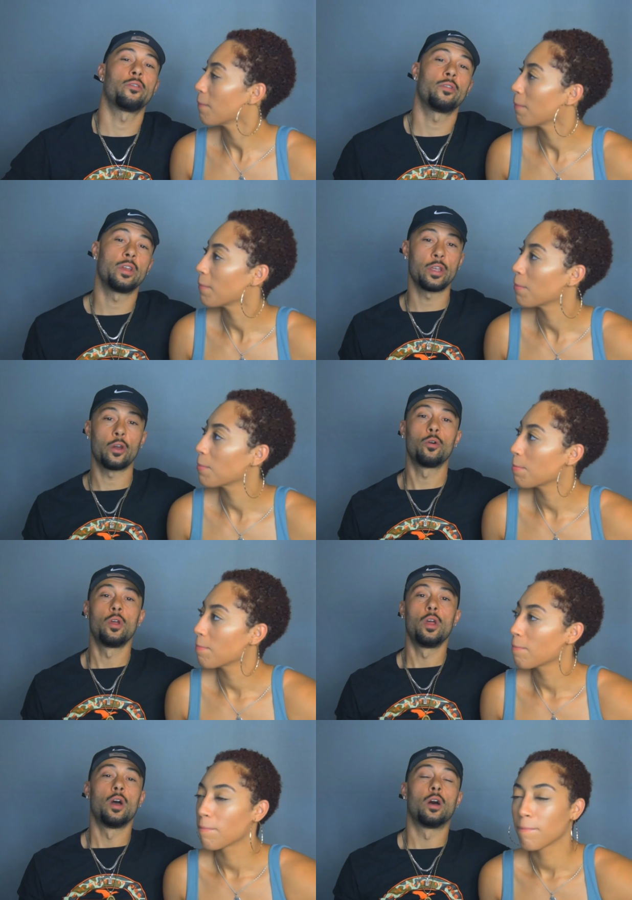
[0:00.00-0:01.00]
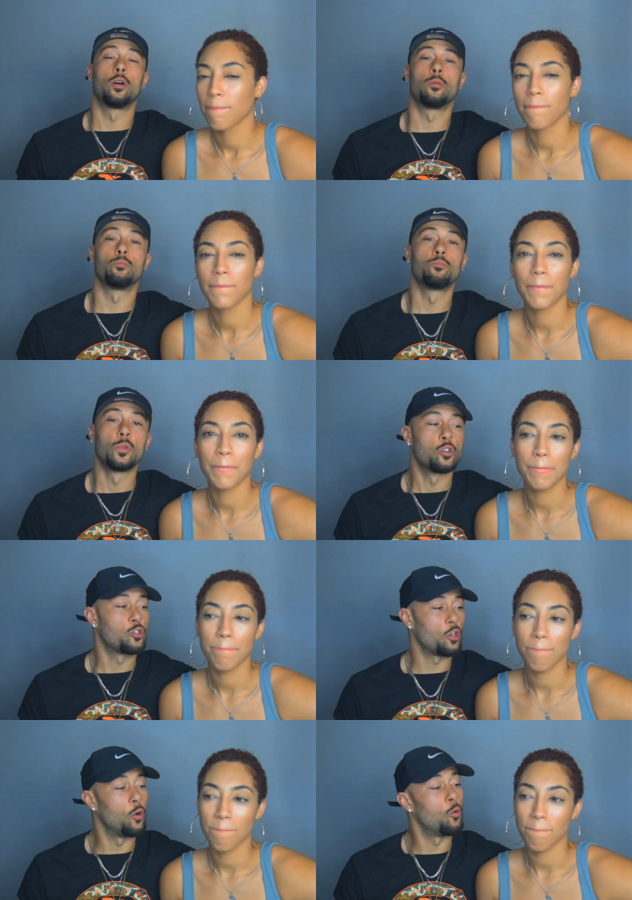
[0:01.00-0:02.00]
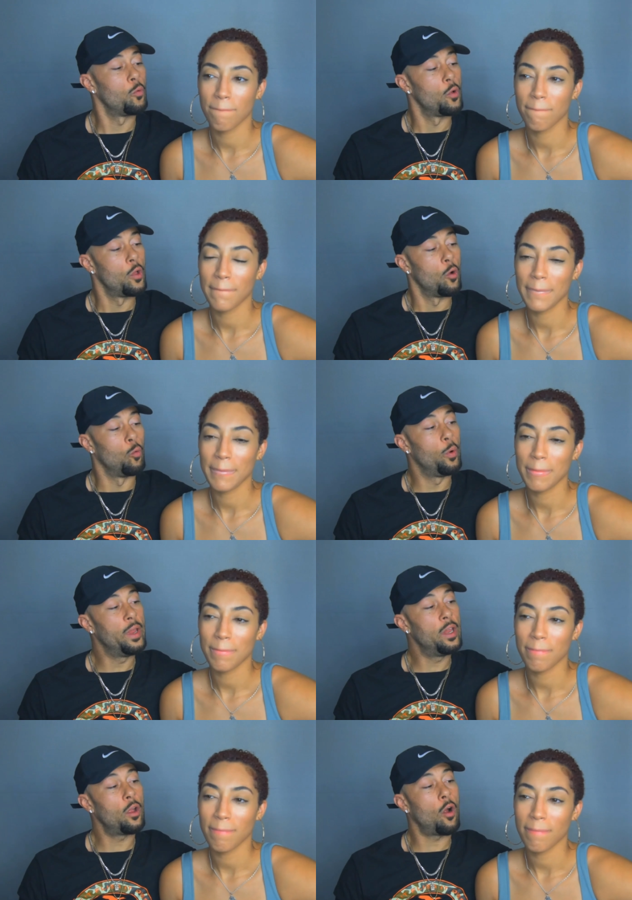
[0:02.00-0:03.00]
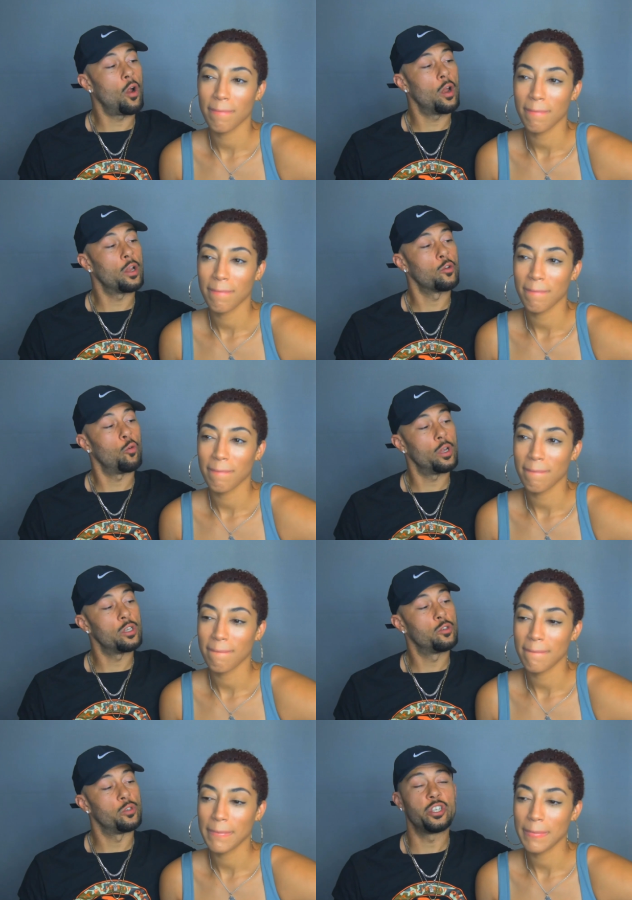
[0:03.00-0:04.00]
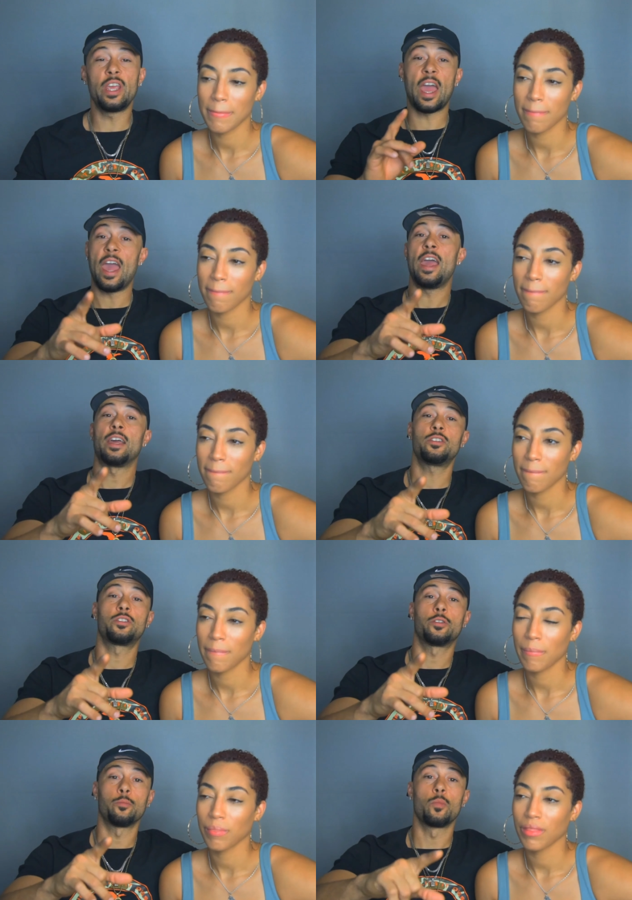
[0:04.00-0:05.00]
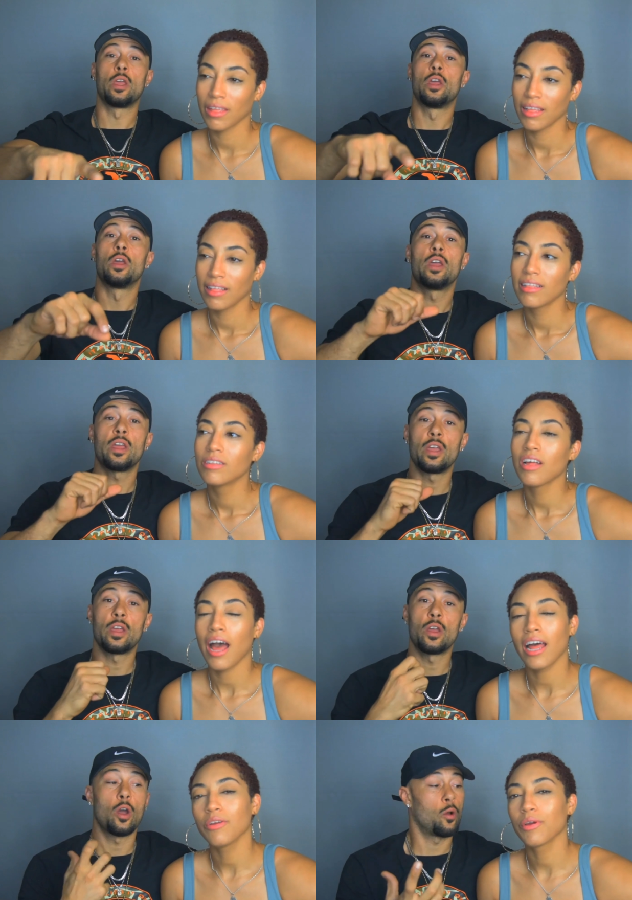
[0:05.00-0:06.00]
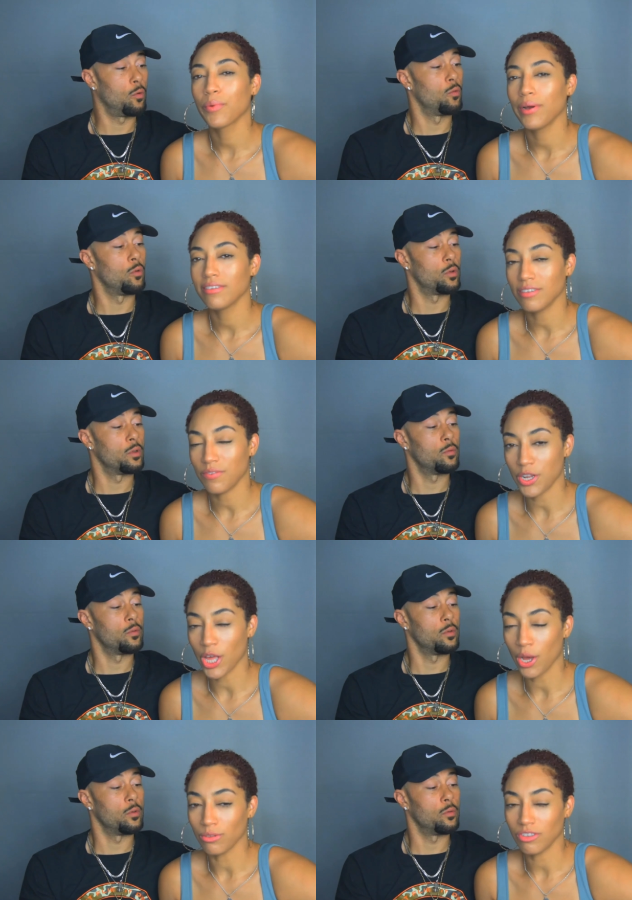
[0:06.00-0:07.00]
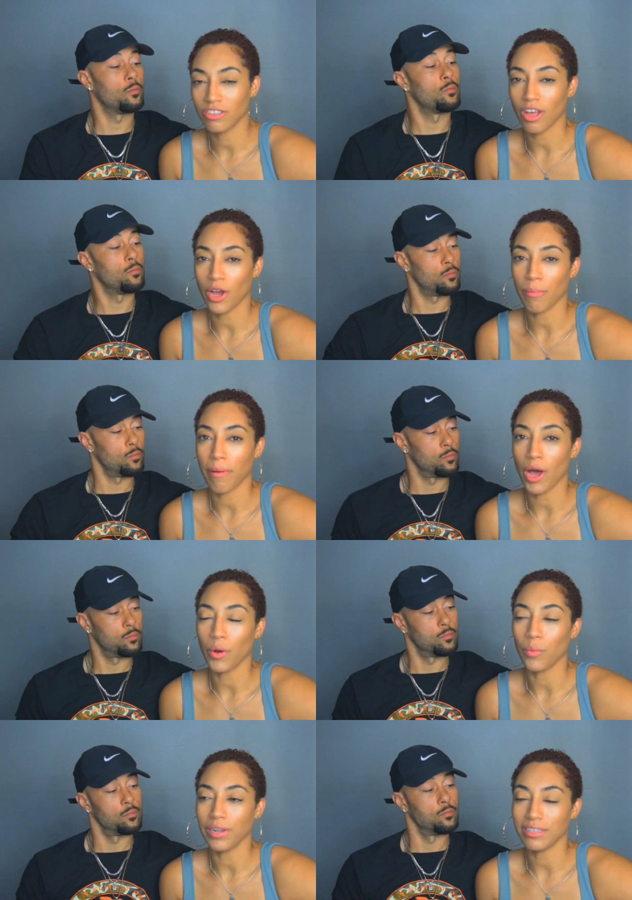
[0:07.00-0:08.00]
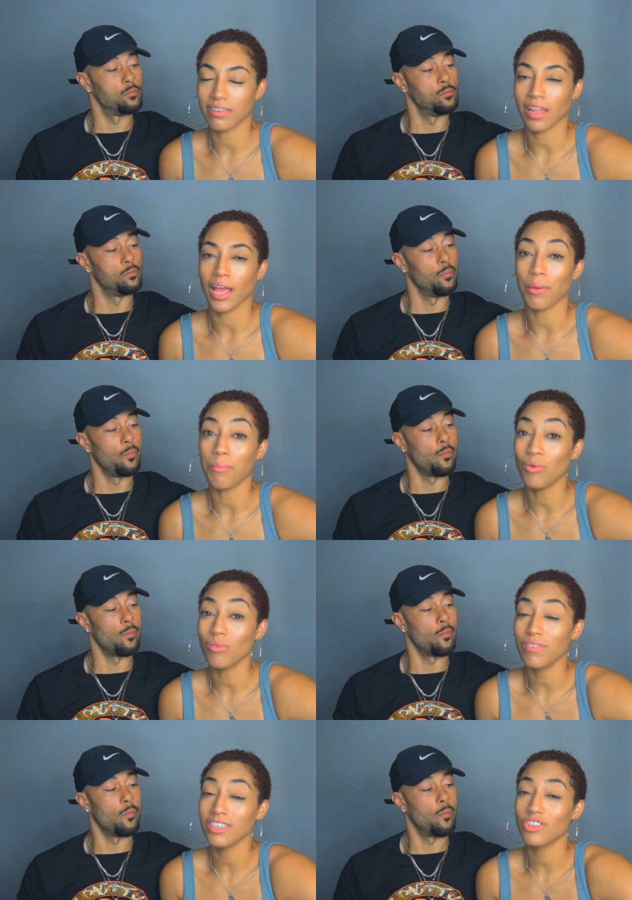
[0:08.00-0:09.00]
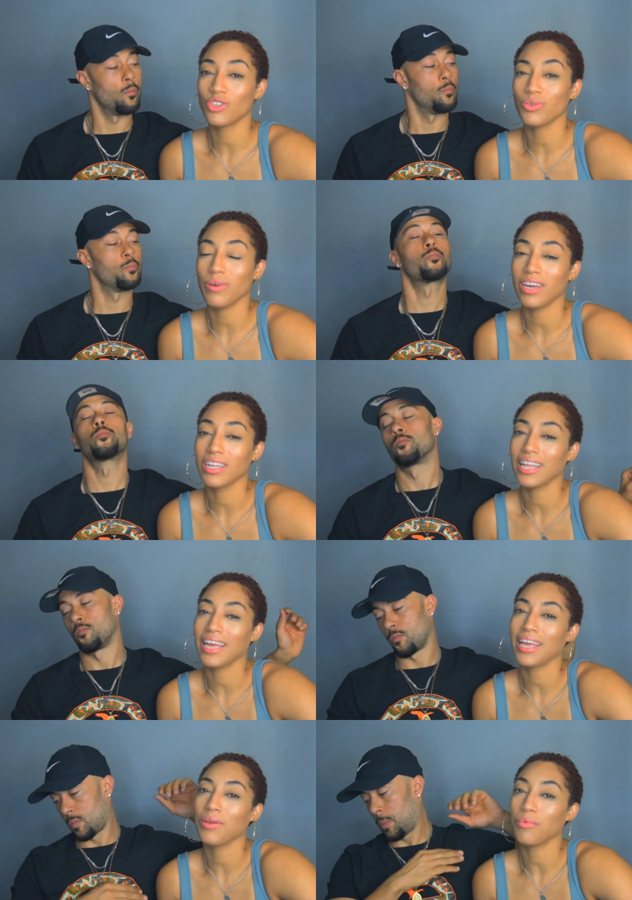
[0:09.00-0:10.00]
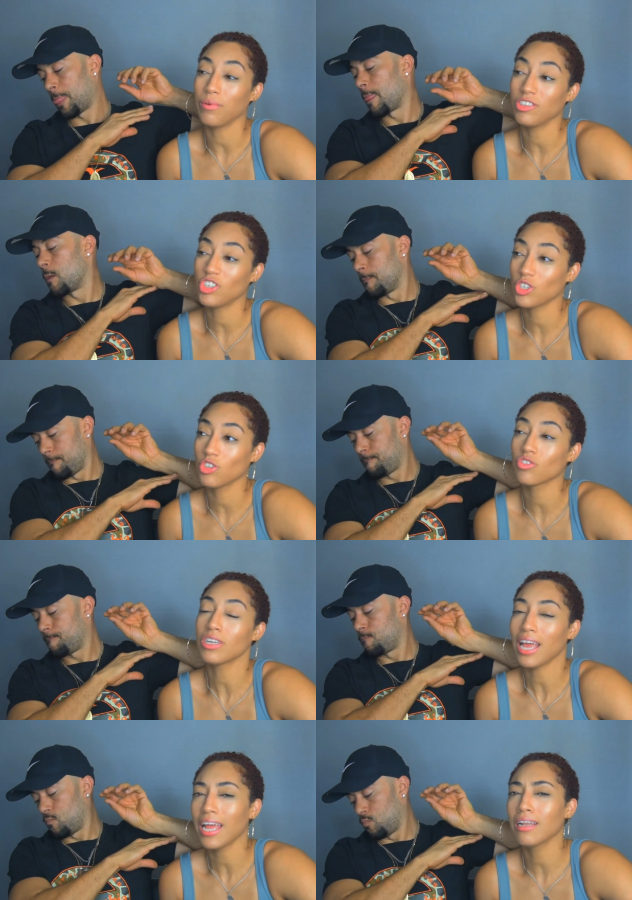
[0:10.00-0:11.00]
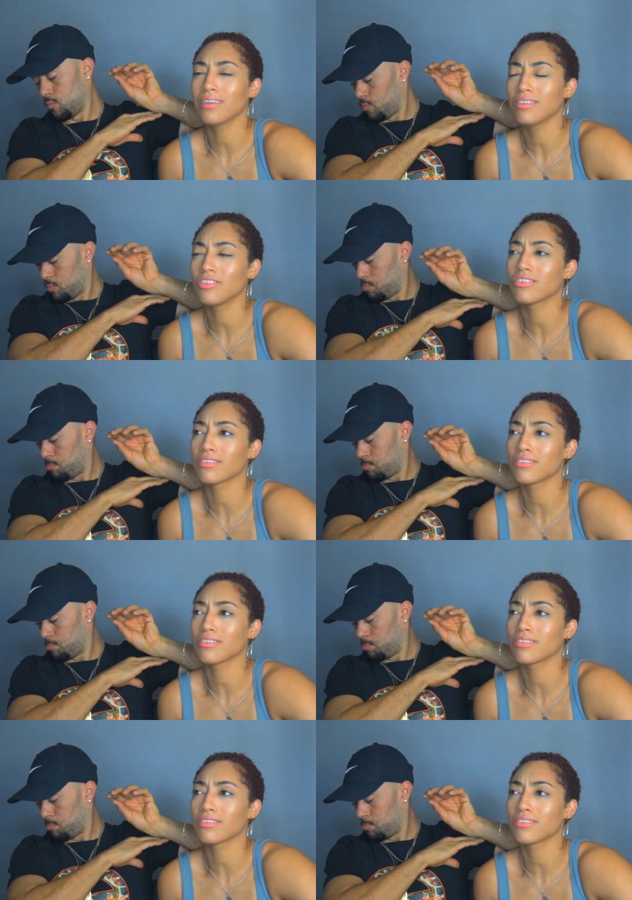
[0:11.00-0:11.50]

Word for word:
Speaker 1: her in the video. Um, so we are going to, she asked
Speaker 2: highly requested video to talk about what it's like moving to LA with children and